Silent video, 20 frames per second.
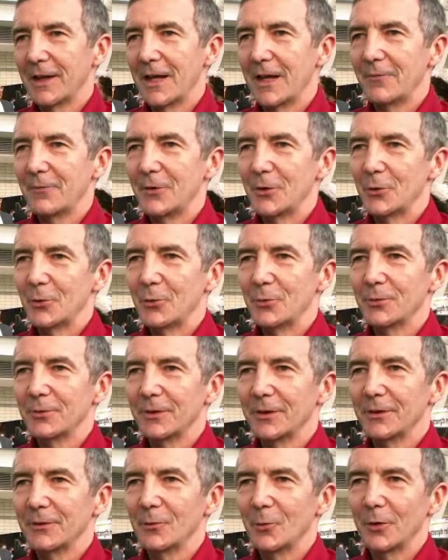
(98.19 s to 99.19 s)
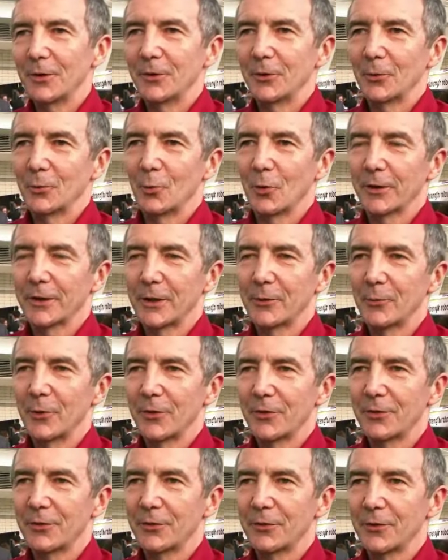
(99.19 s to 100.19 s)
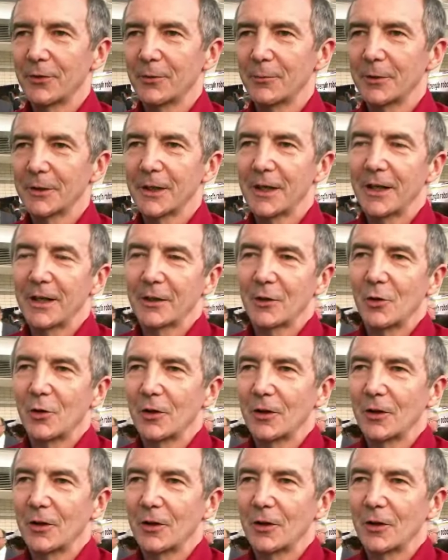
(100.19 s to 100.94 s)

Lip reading: LabVIEW when you're working with mechanical